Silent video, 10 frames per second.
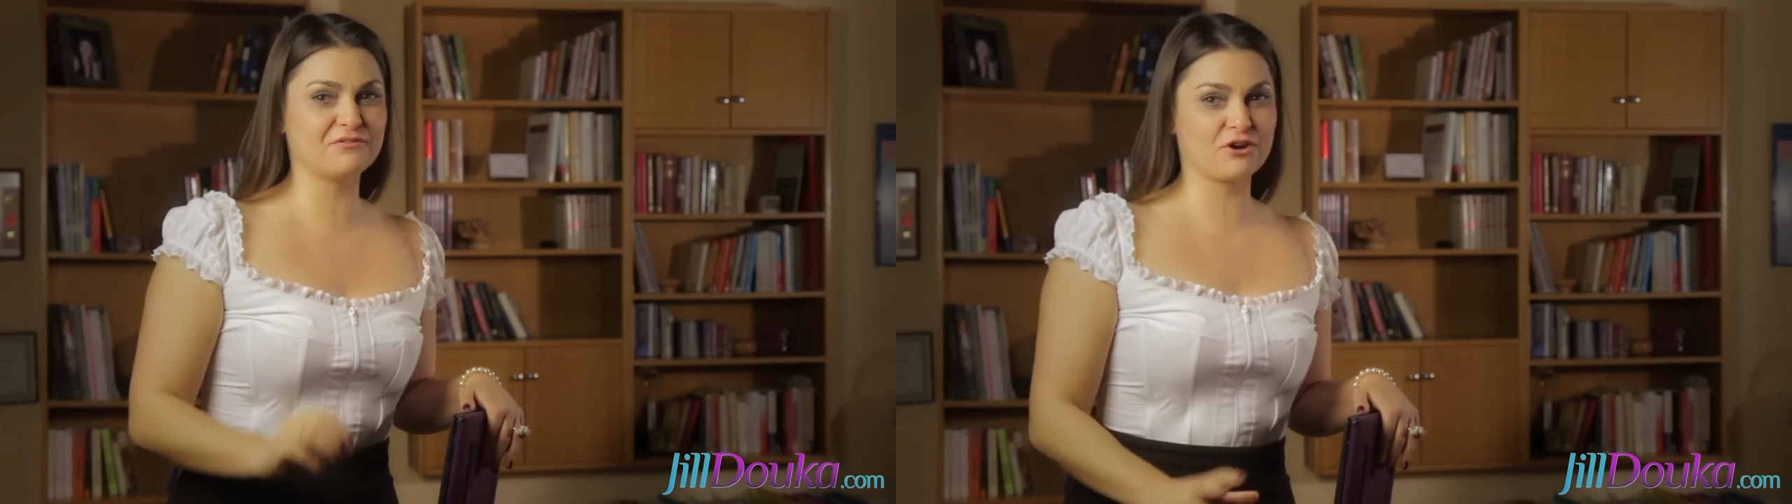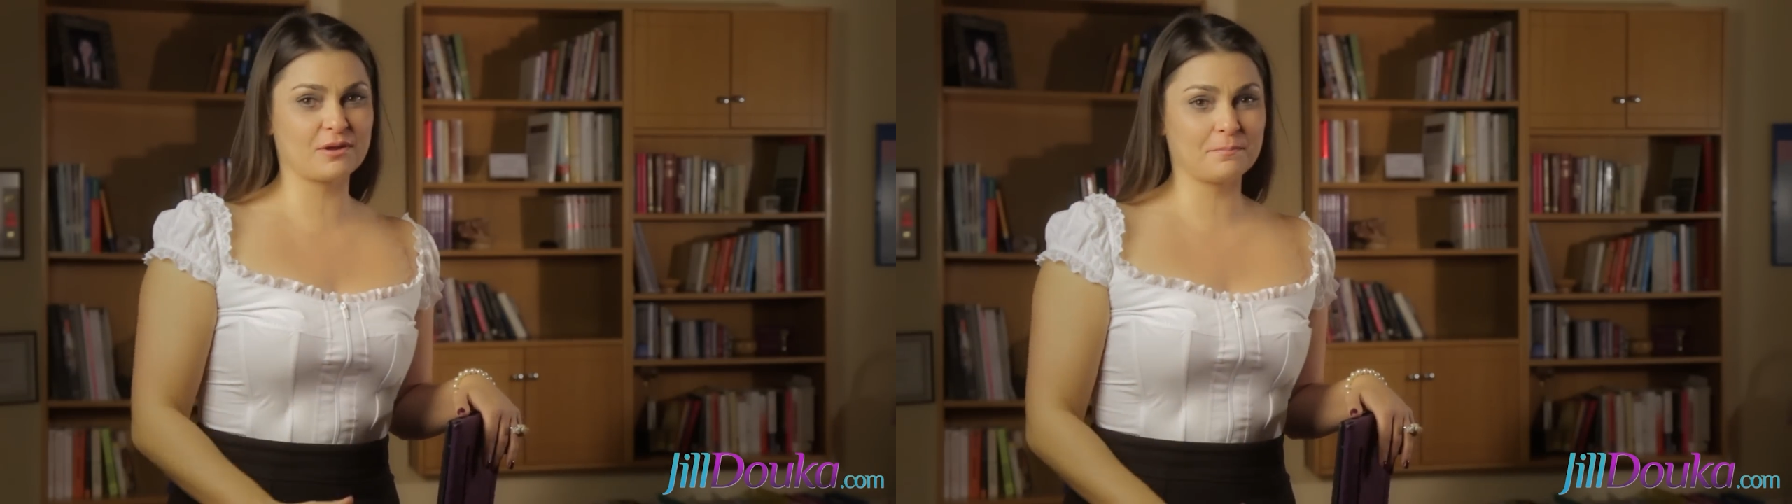
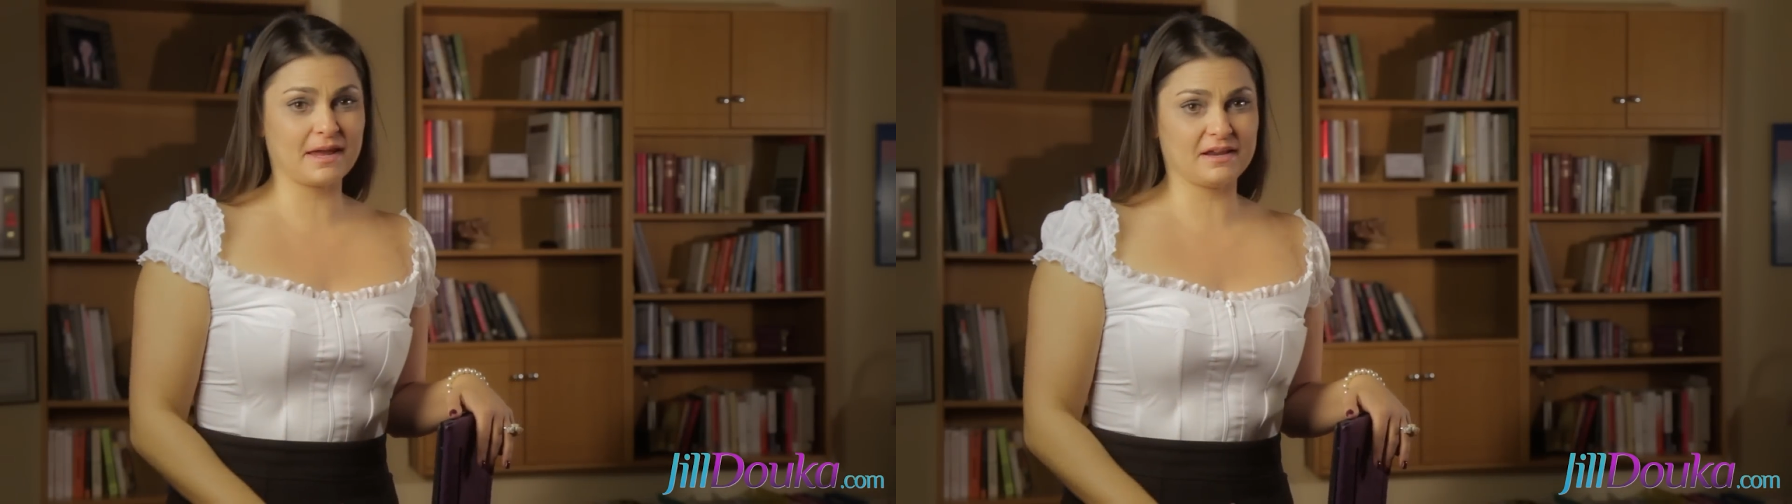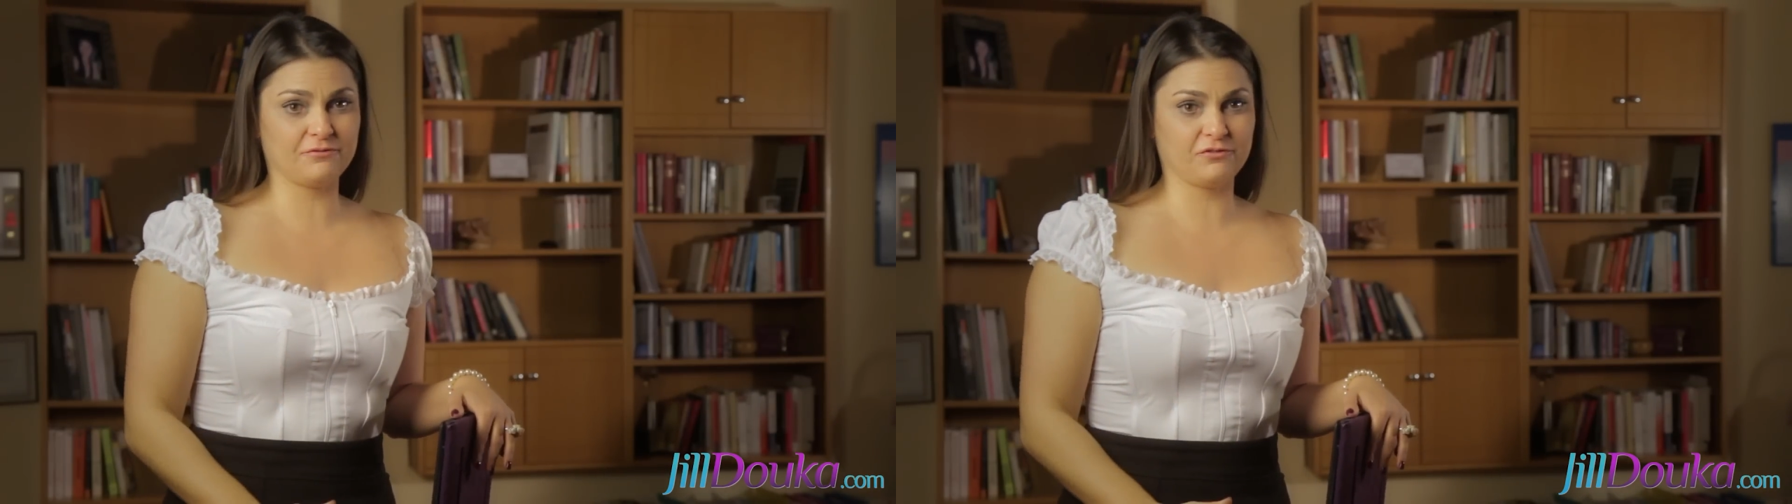very
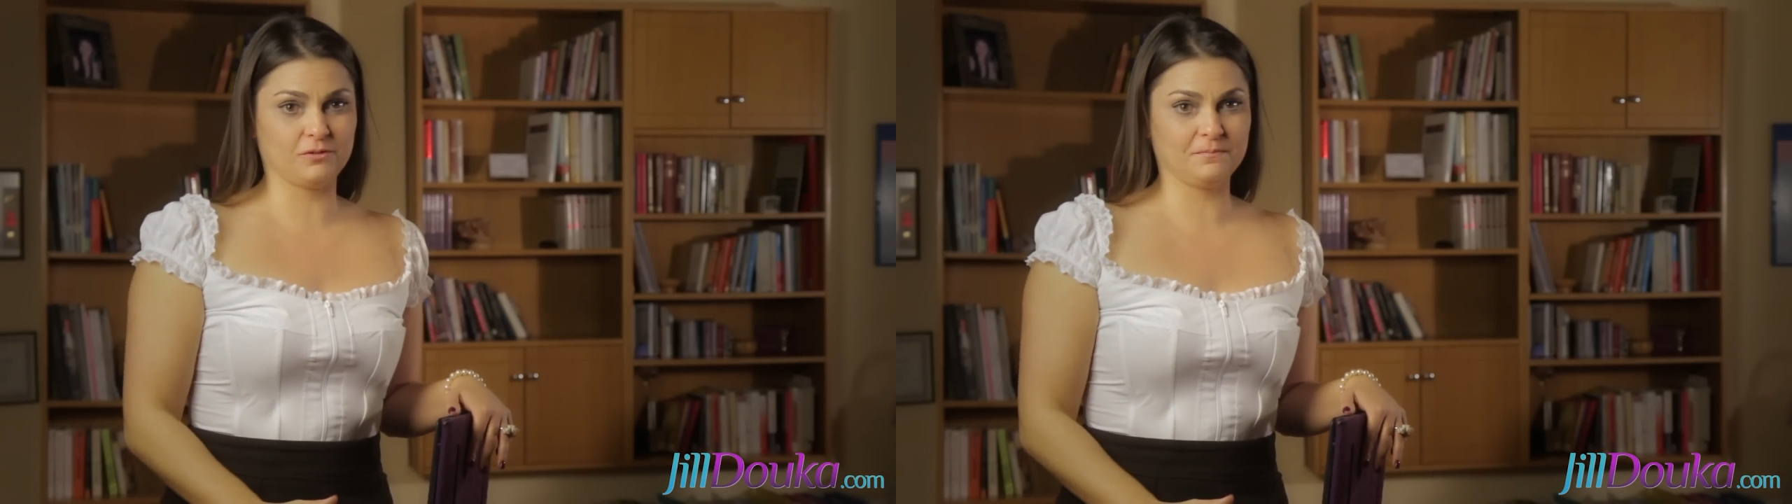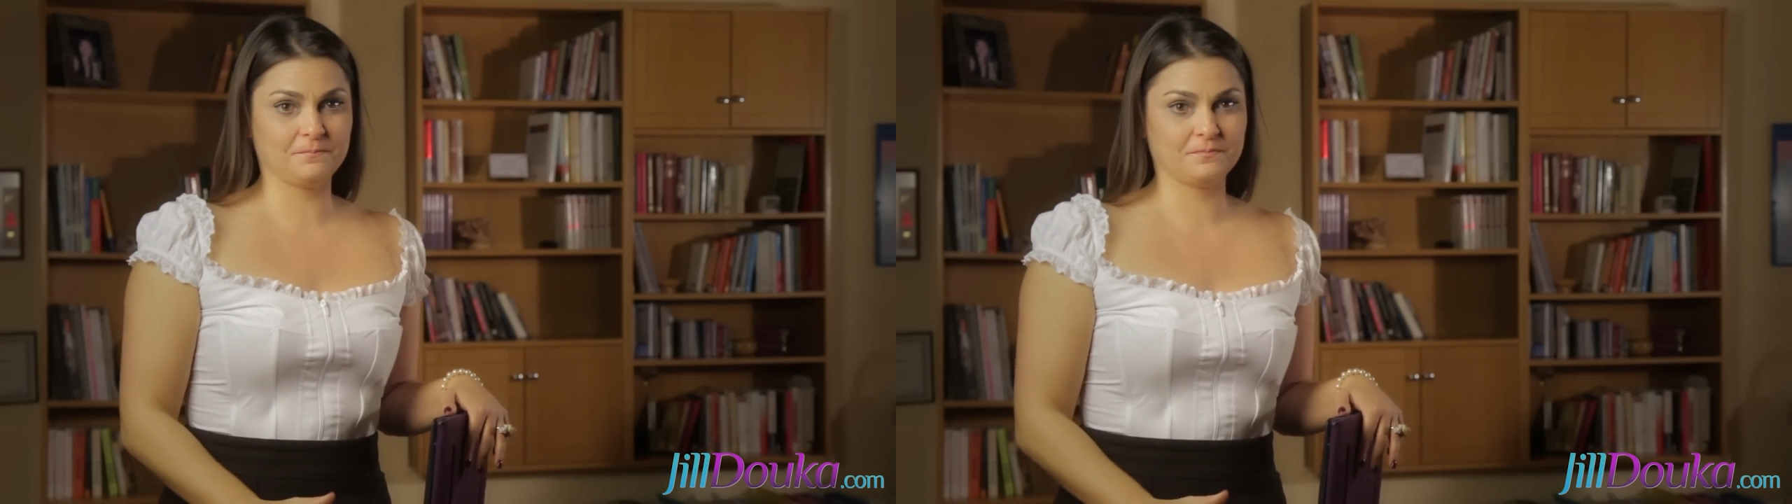
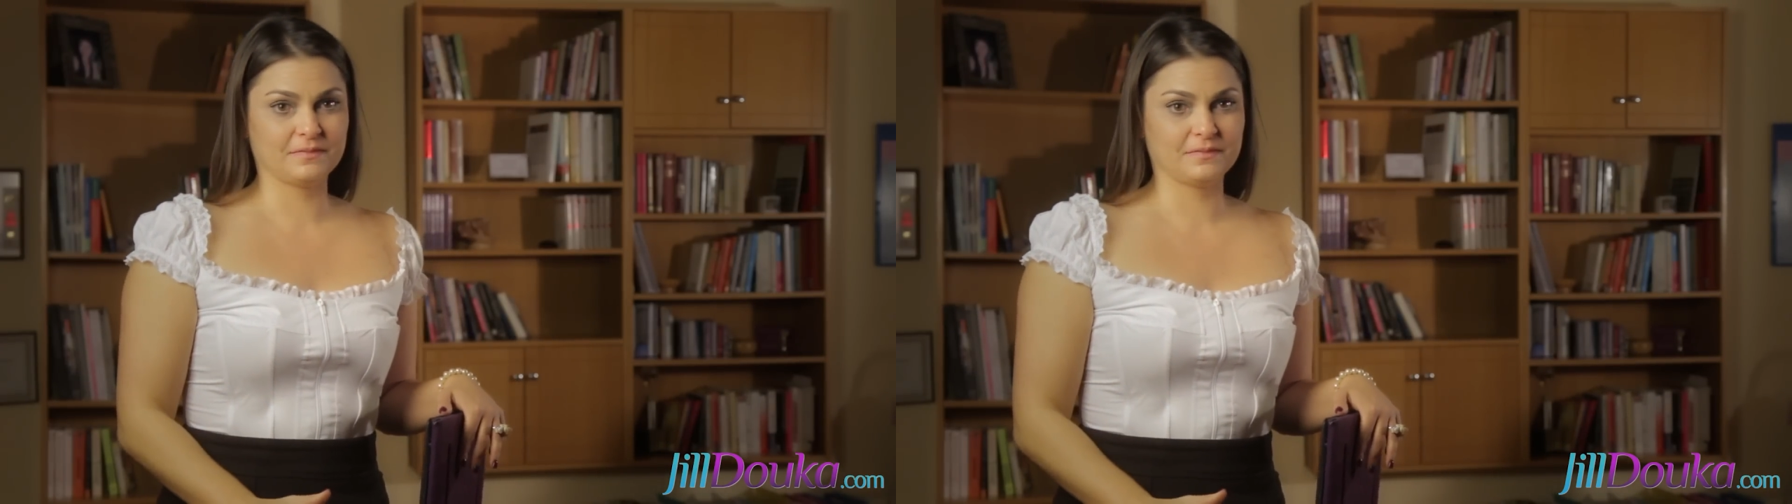painful.